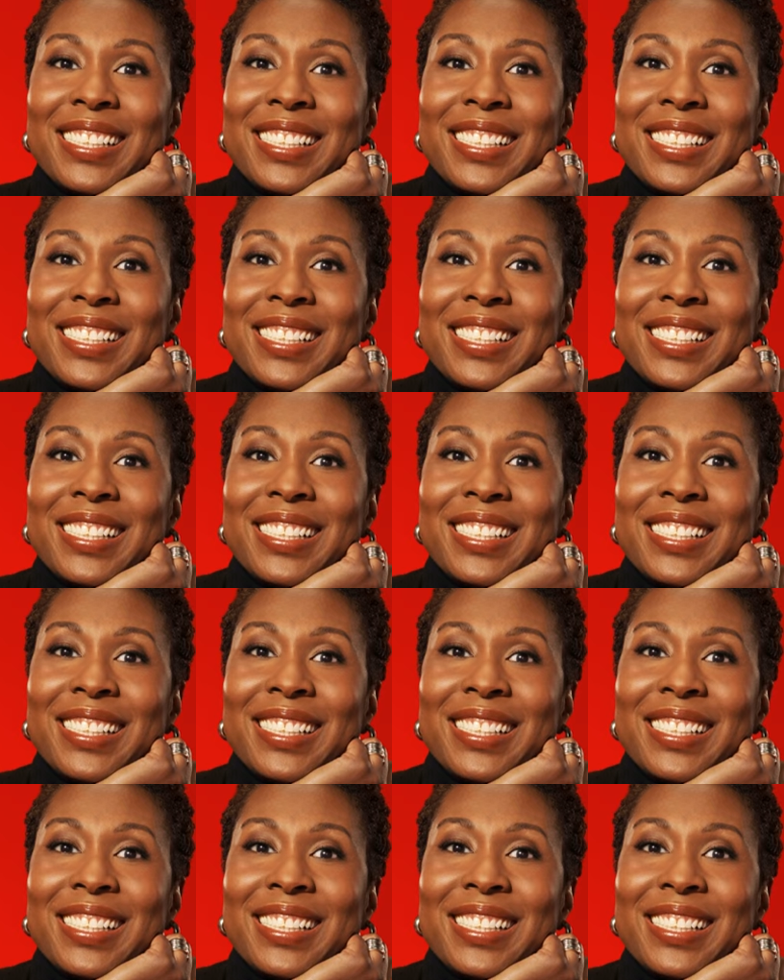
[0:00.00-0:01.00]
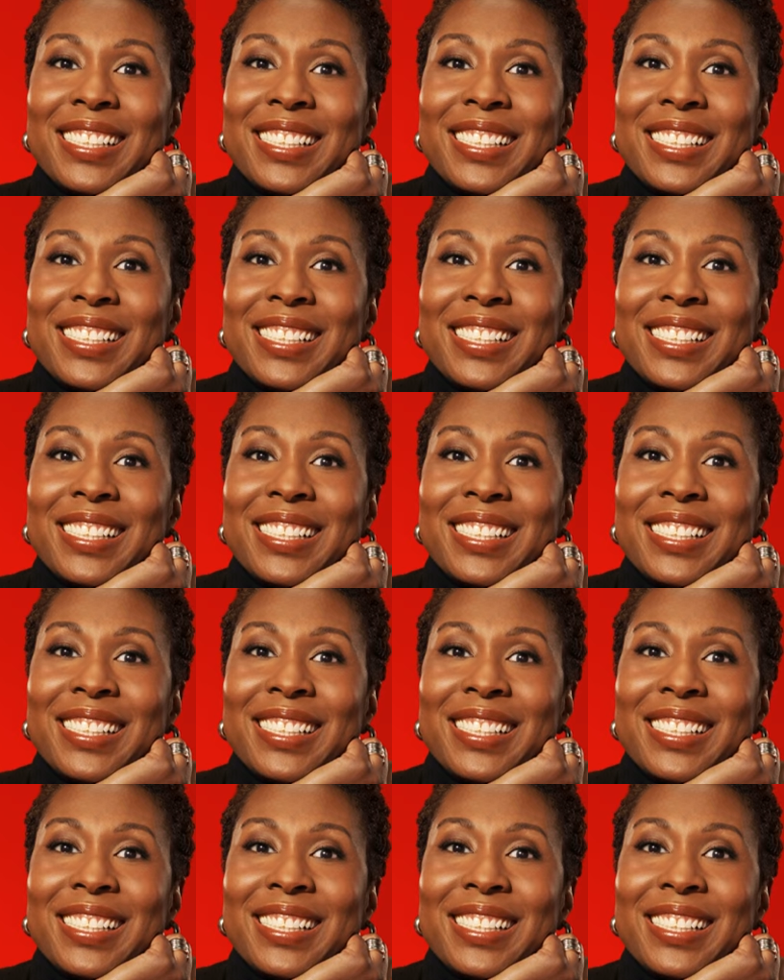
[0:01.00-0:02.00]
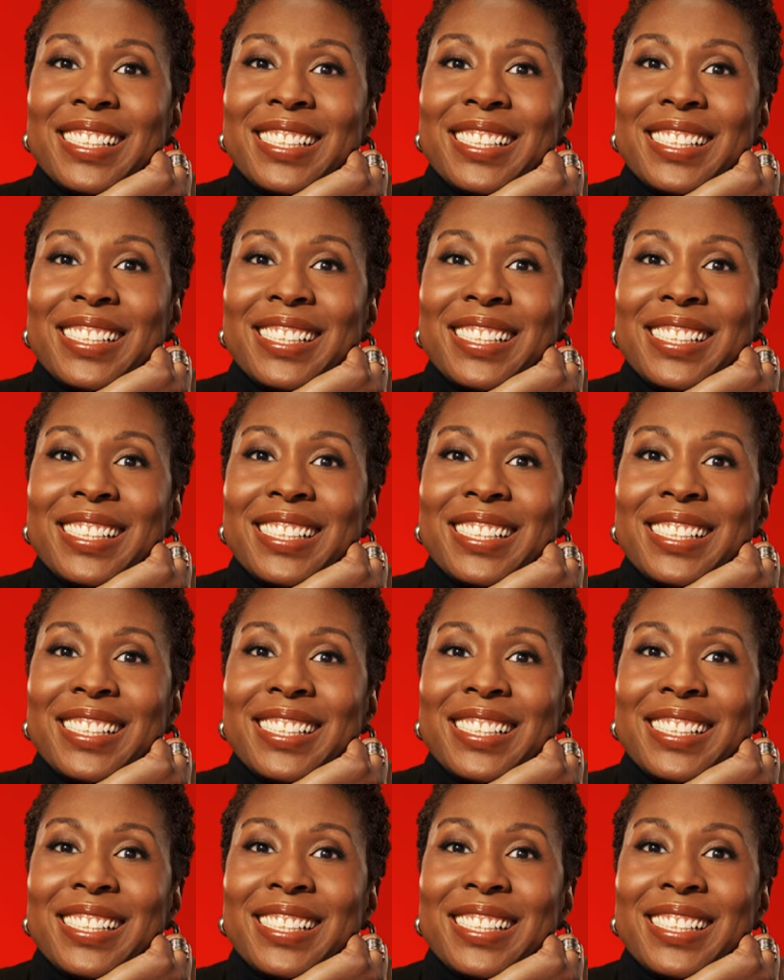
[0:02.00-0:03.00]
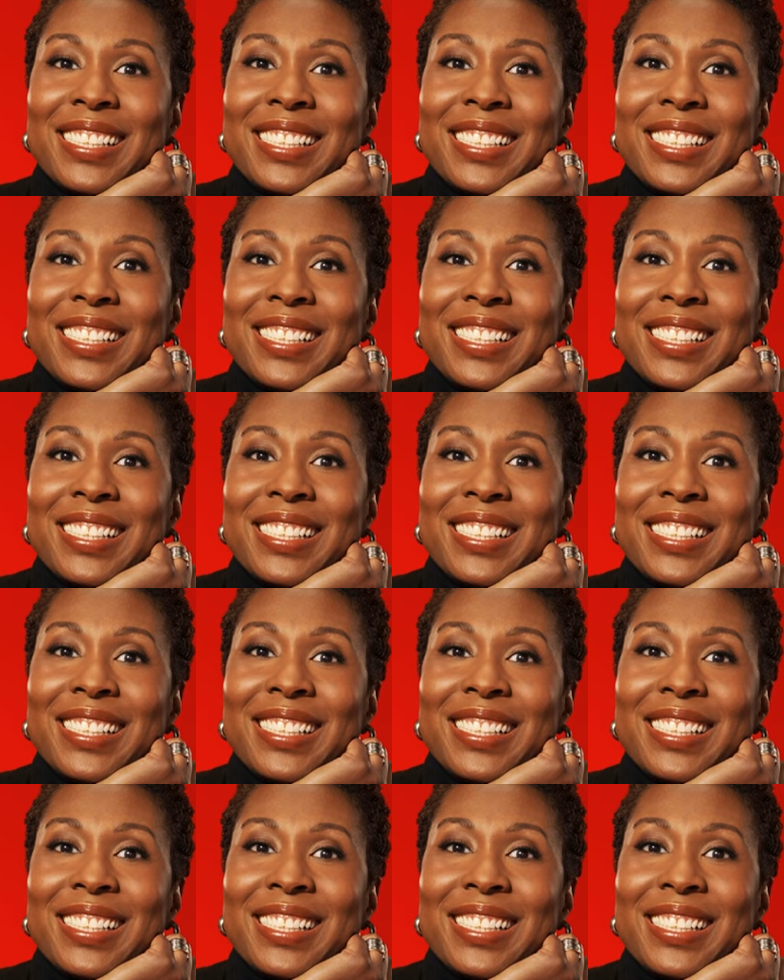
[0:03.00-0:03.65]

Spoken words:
(no lip movement)